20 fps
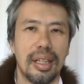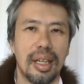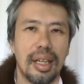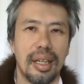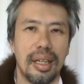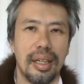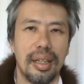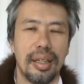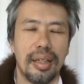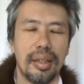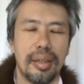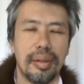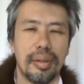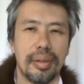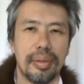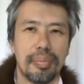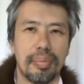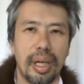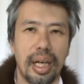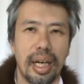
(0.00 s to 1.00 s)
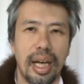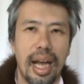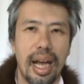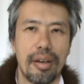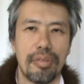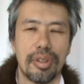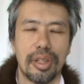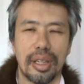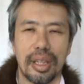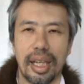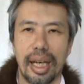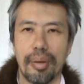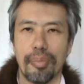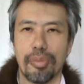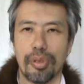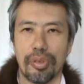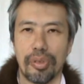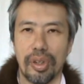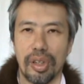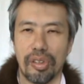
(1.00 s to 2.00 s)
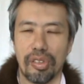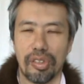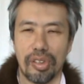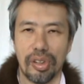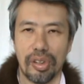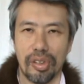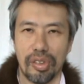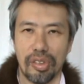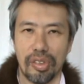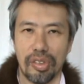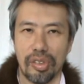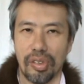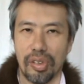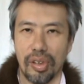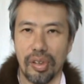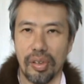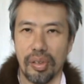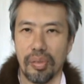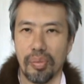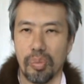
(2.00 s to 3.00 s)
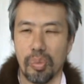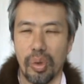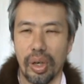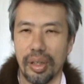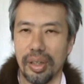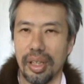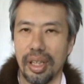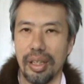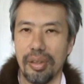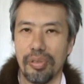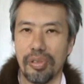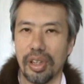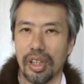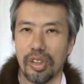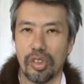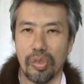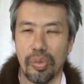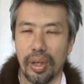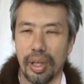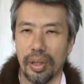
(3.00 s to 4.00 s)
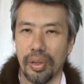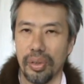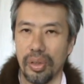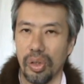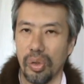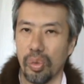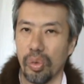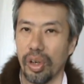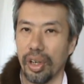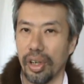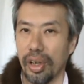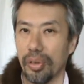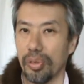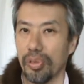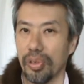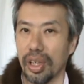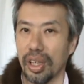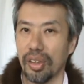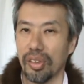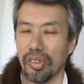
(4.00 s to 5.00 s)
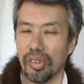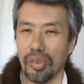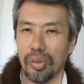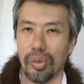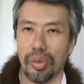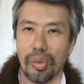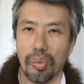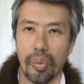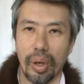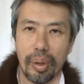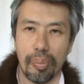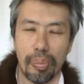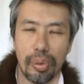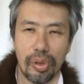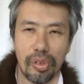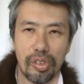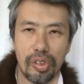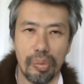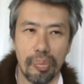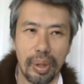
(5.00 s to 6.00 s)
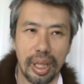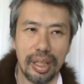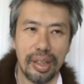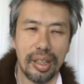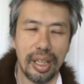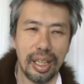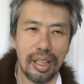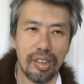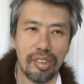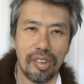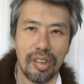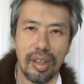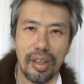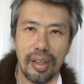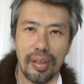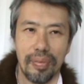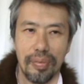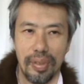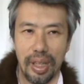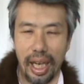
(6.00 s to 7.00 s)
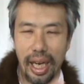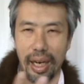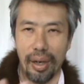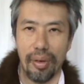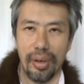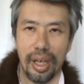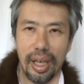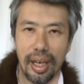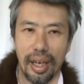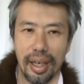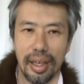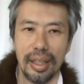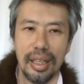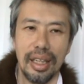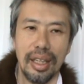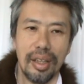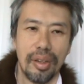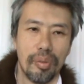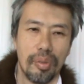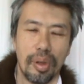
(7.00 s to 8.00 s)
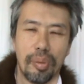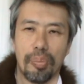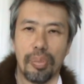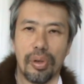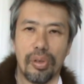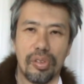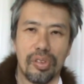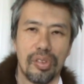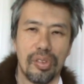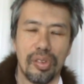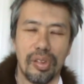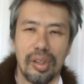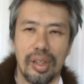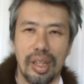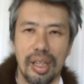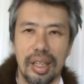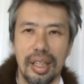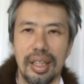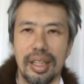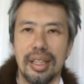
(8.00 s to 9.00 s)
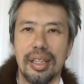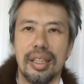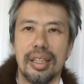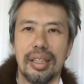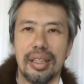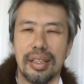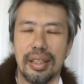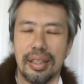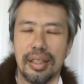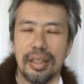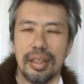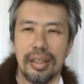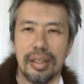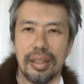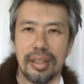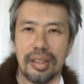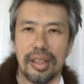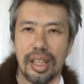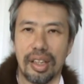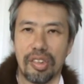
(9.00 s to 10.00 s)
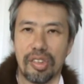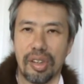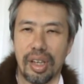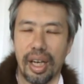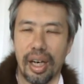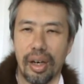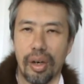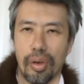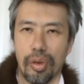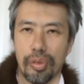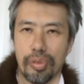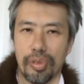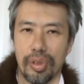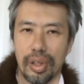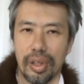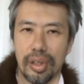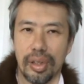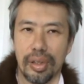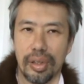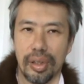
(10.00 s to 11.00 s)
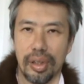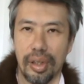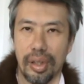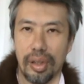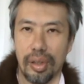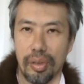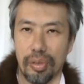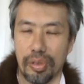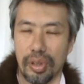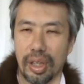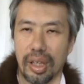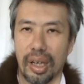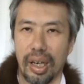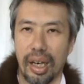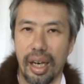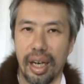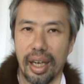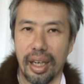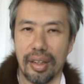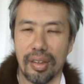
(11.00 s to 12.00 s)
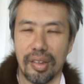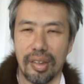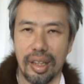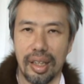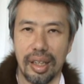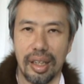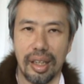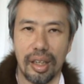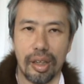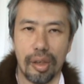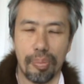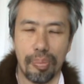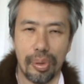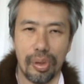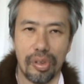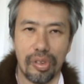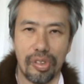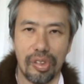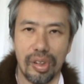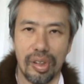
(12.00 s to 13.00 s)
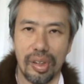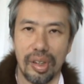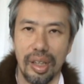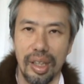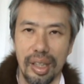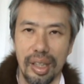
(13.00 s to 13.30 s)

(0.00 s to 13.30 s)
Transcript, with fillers: Uh, by having them, for instance, um, run defense while you run offense, or one person maintains the, the area, one person uh, takes care of the uh, of the client, and the other person